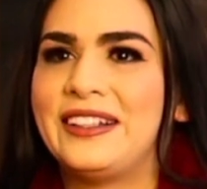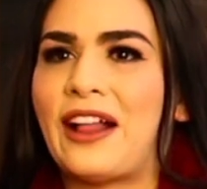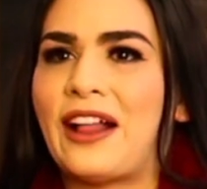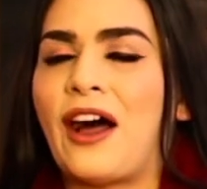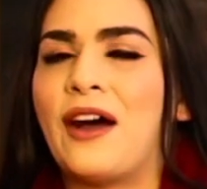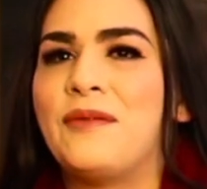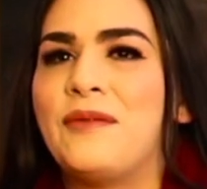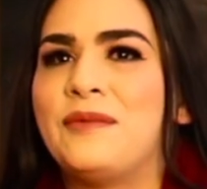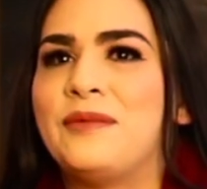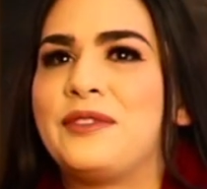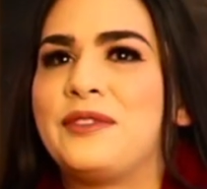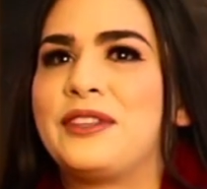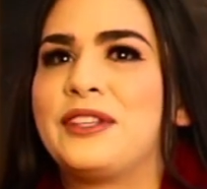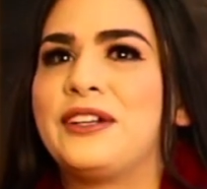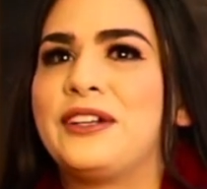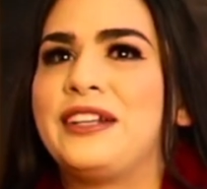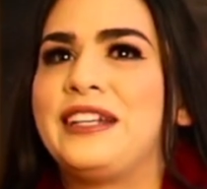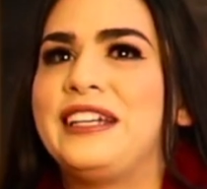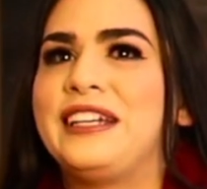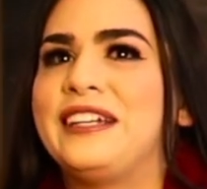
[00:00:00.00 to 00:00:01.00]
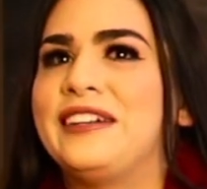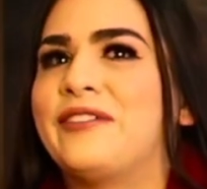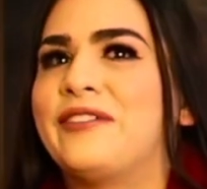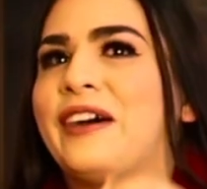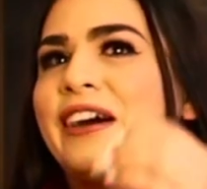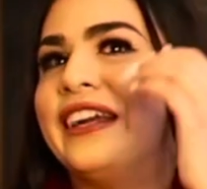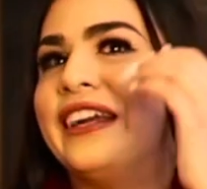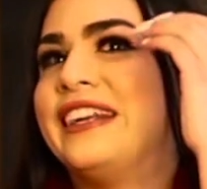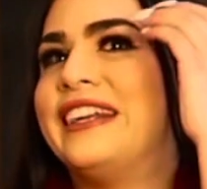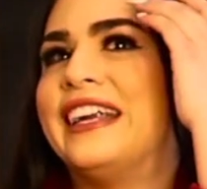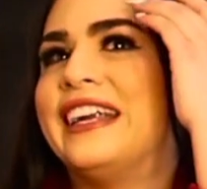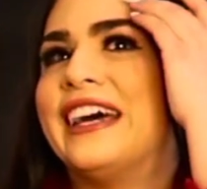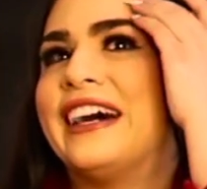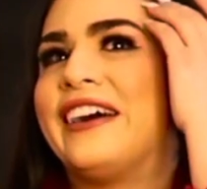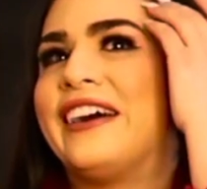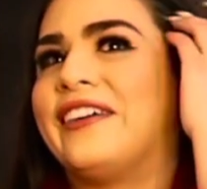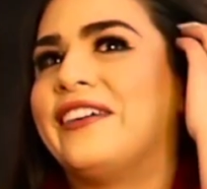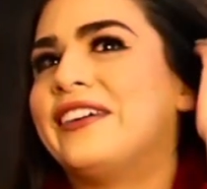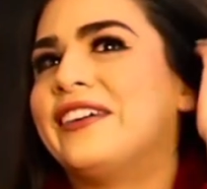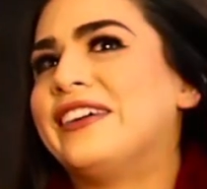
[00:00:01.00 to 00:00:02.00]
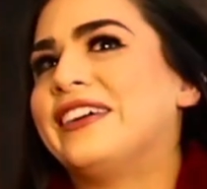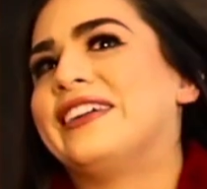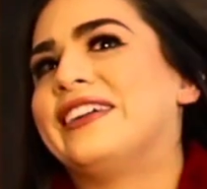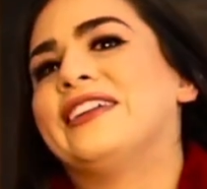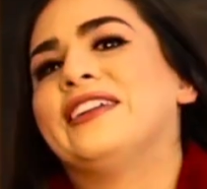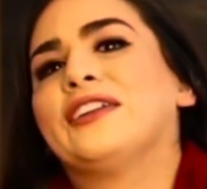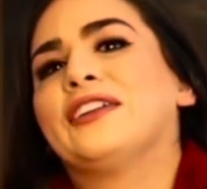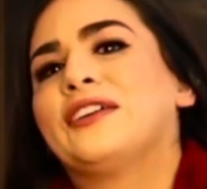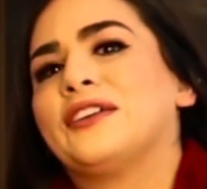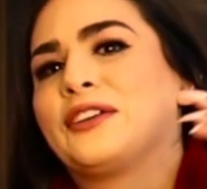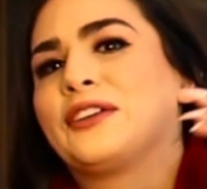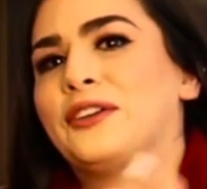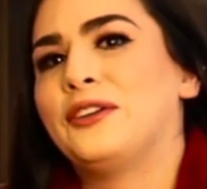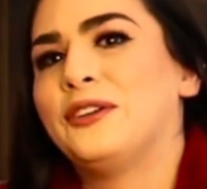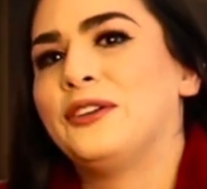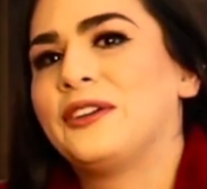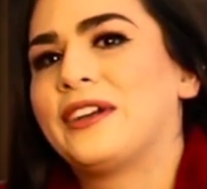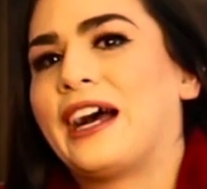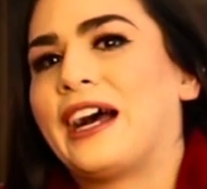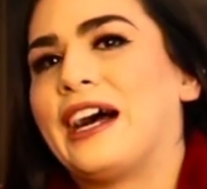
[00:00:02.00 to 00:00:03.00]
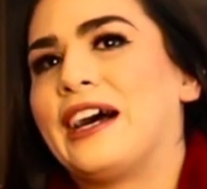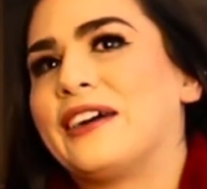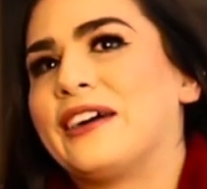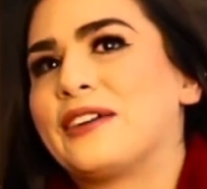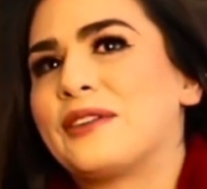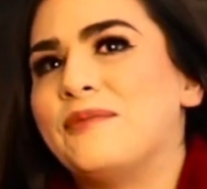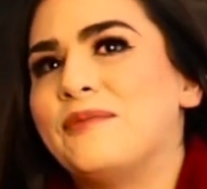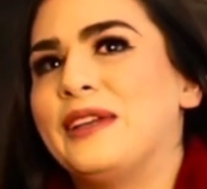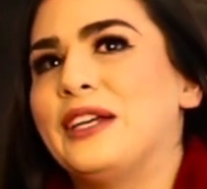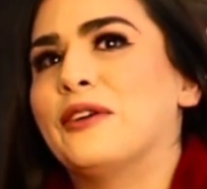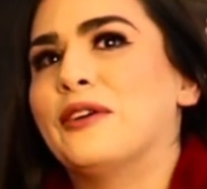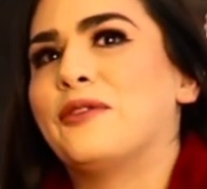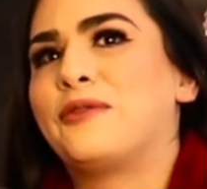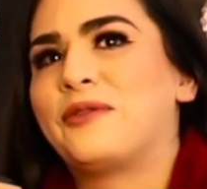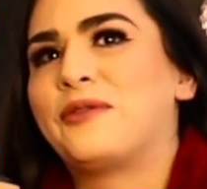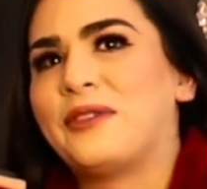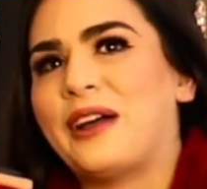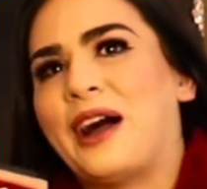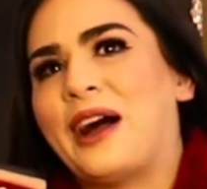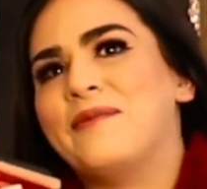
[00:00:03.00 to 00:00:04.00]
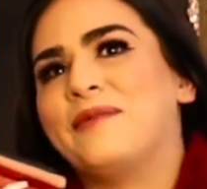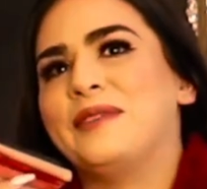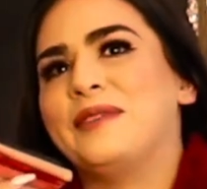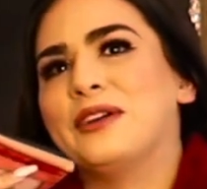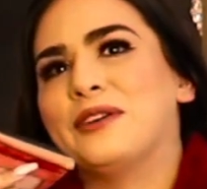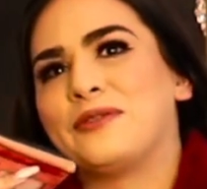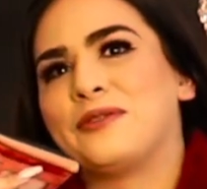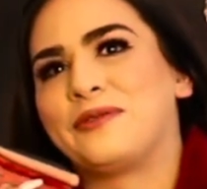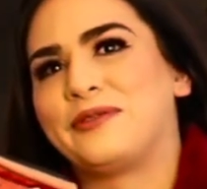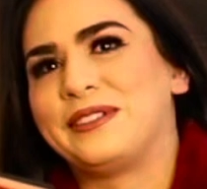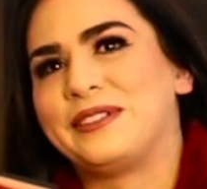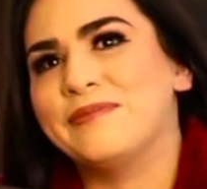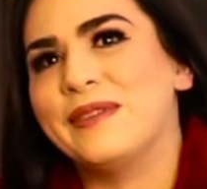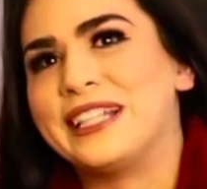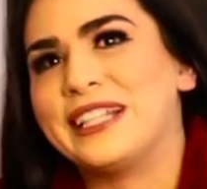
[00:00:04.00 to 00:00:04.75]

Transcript: I'm 31 now. Cougar, really? MILF, I'm MILF no.